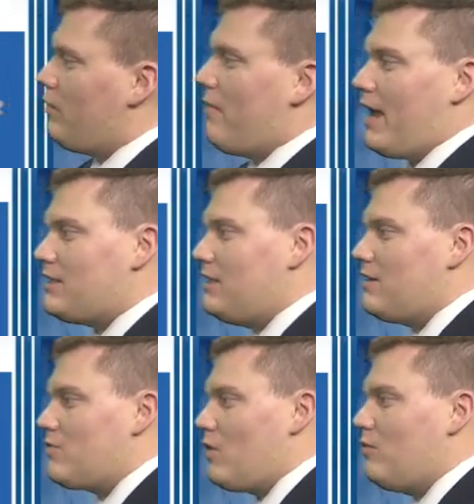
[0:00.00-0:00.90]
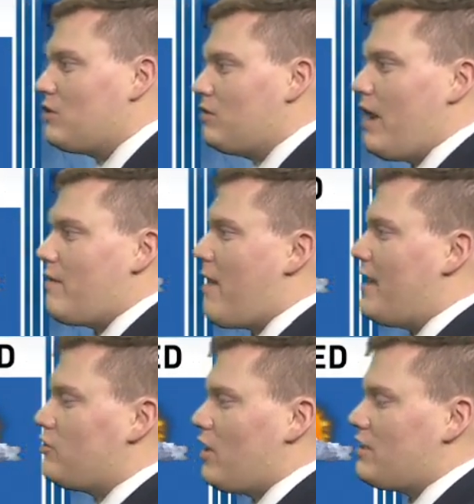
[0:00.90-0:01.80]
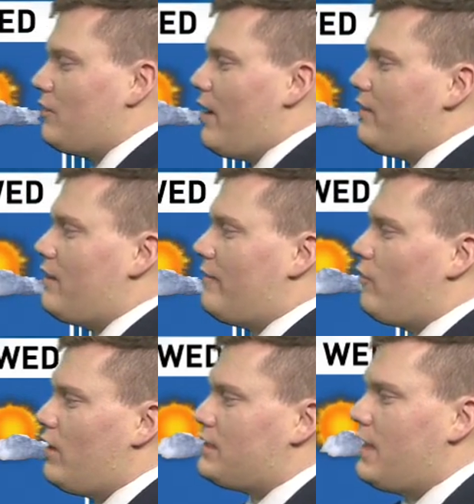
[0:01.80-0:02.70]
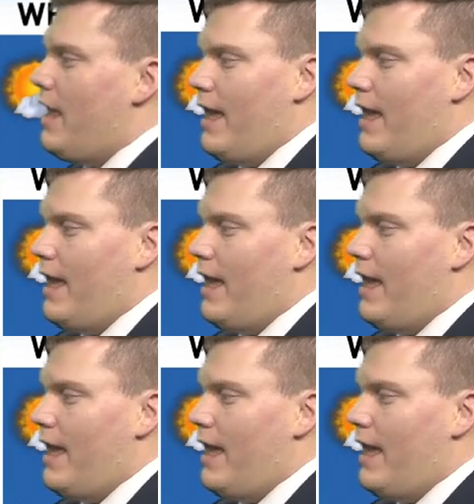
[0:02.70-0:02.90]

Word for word: We're back to near normal, so not a bad stretch of weather here for us.